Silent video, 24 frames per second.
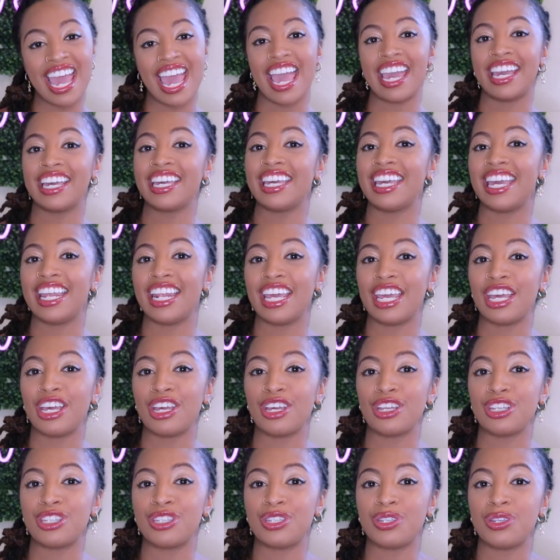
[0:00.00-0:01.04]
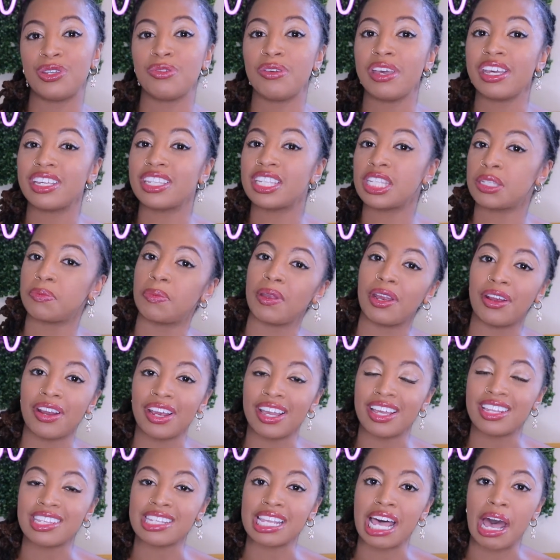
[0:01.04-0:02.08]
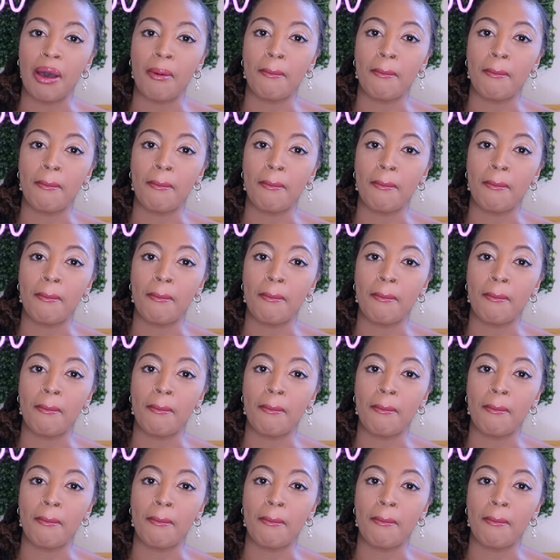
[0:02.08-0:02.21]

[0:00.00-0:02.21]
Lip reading: and getting to experience